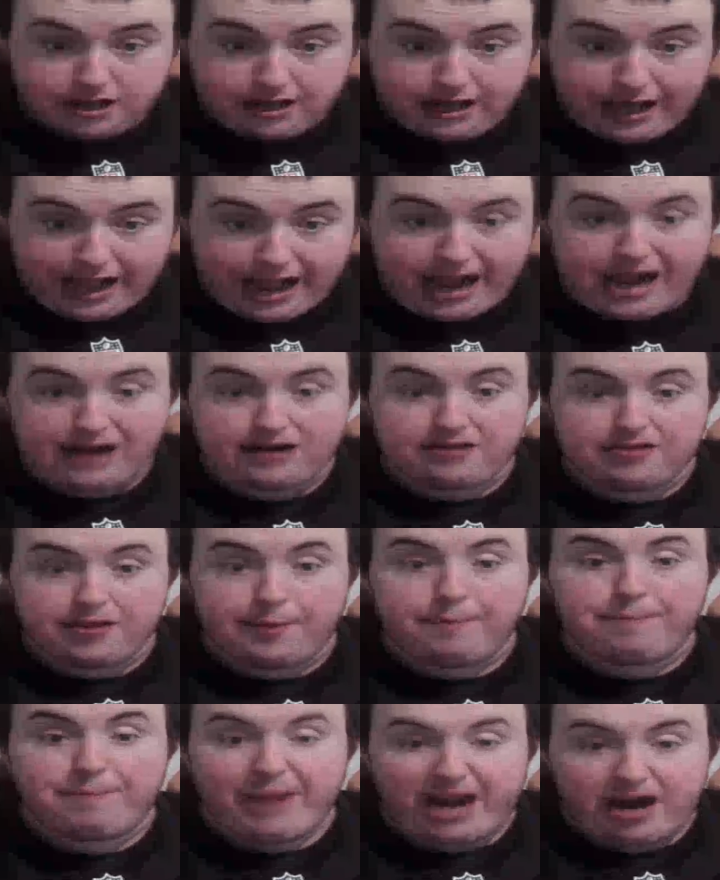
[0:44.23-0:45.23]
on the
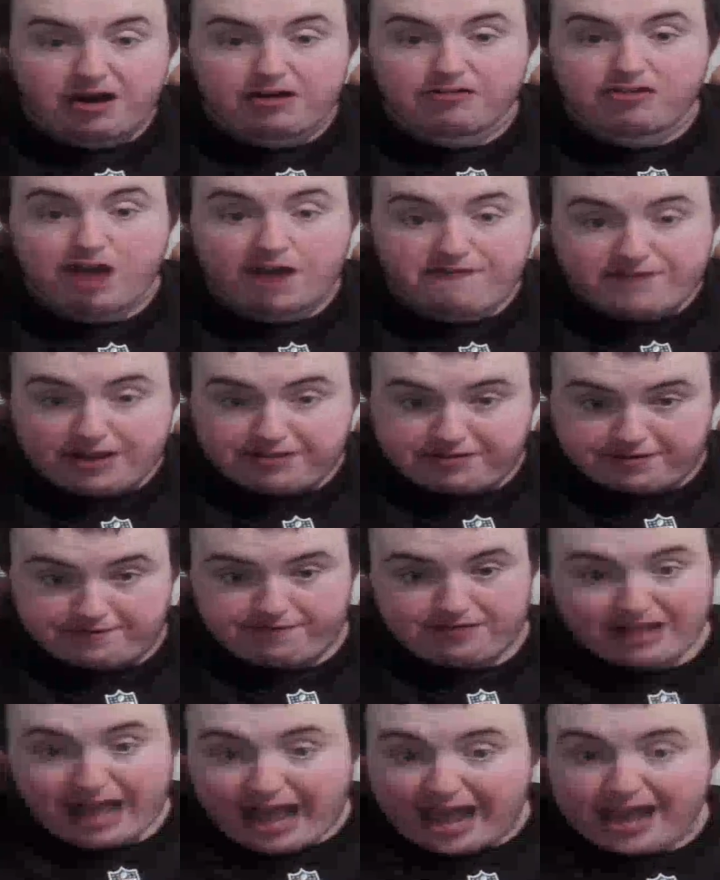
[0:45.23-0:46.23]
Bears offensive
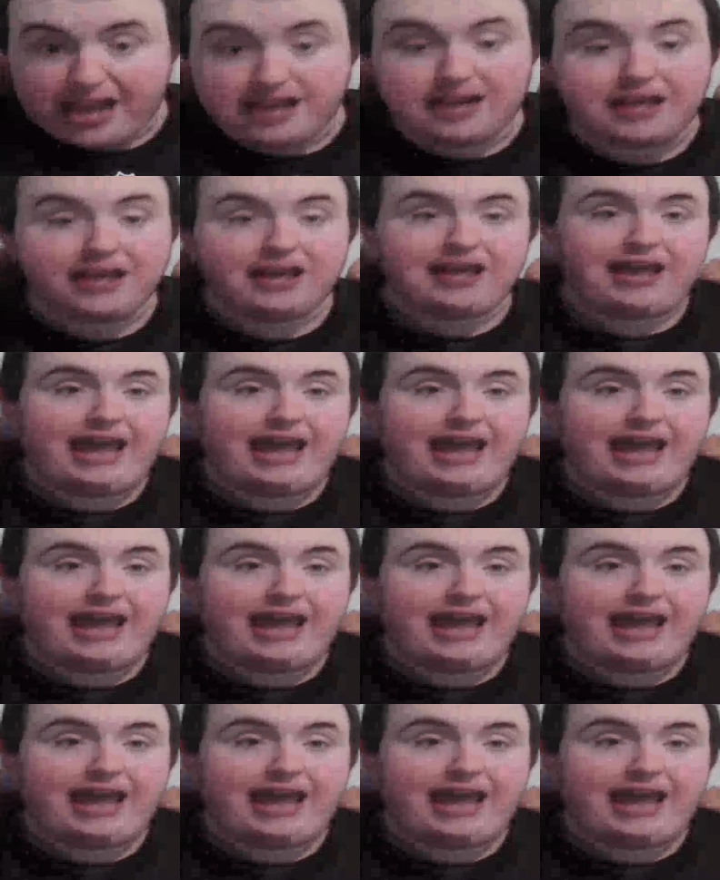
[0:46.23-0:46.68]
line